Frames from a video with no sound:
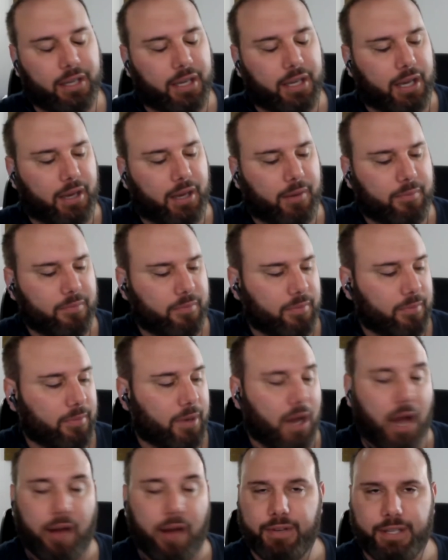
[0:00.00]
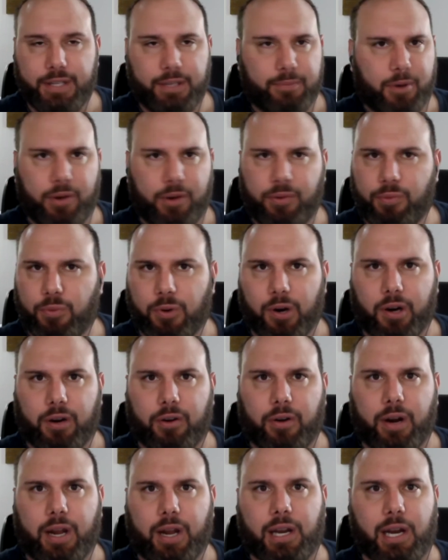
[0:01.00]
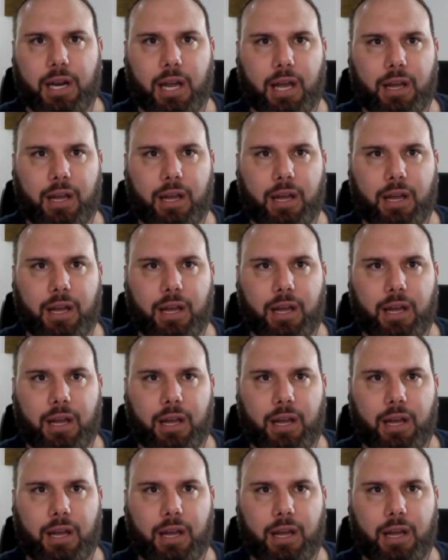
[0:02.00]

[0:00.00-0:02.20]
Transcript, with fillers: Um, obviously, both work great.